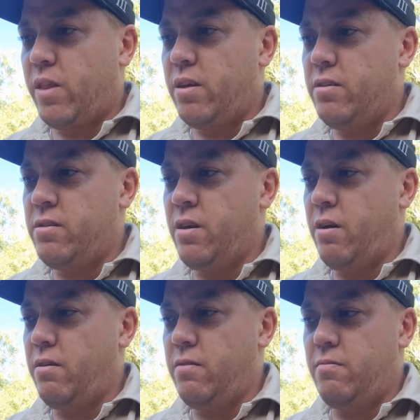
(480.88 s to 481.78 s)

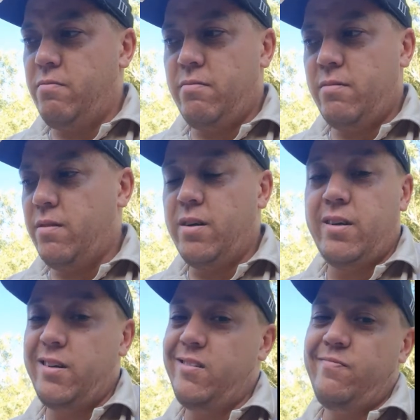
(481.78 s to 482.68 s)
So
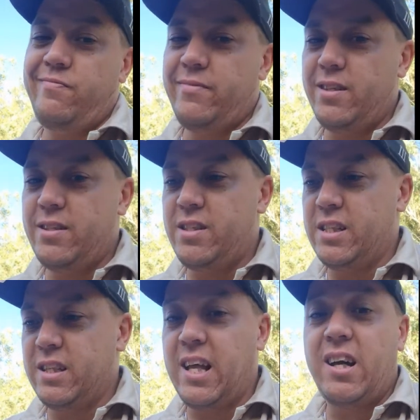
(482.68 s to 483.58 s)
it's
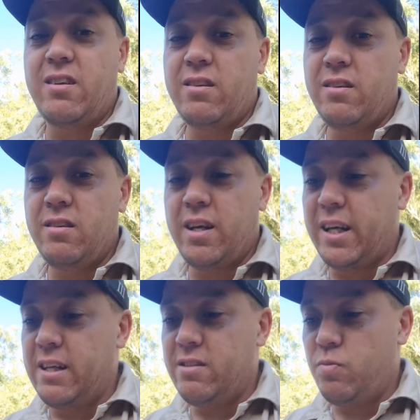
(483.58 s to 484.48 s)
just luck, I
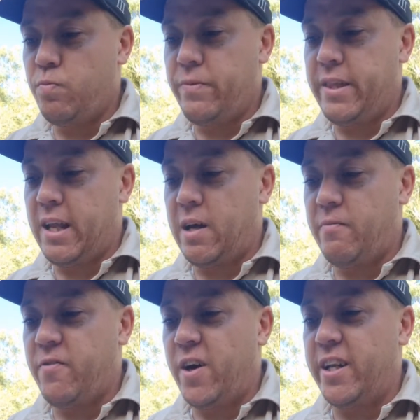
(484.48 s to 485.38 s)
guess, that I'm
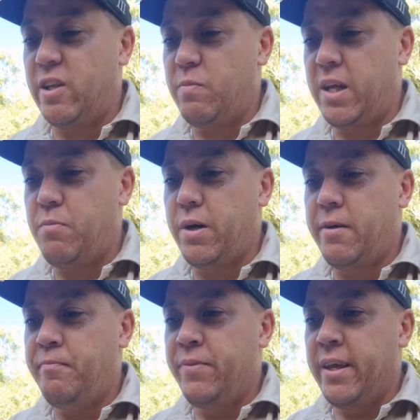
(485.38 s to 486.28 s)
finding them here, but
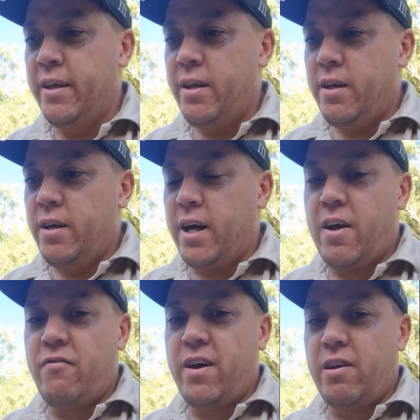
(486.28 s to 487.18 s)
I have
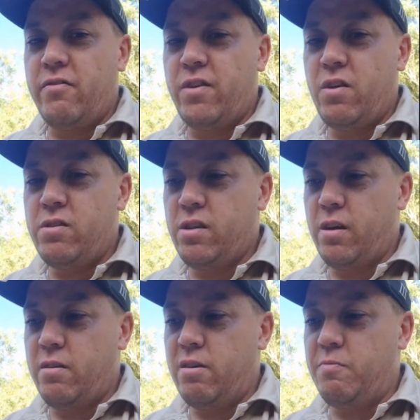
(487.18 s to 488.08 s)
found a few, so
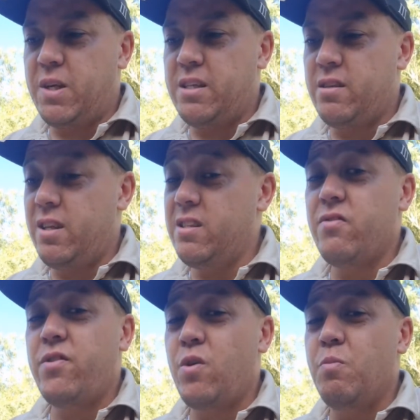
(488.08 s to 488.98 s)
I'm guessing there's a
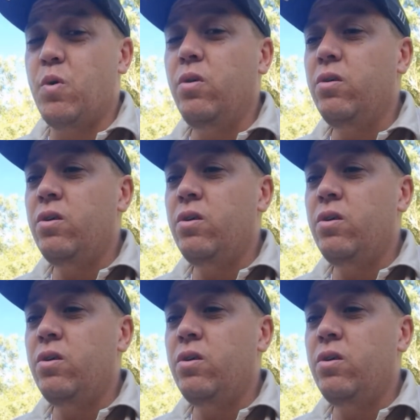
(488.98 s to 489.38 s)
few more.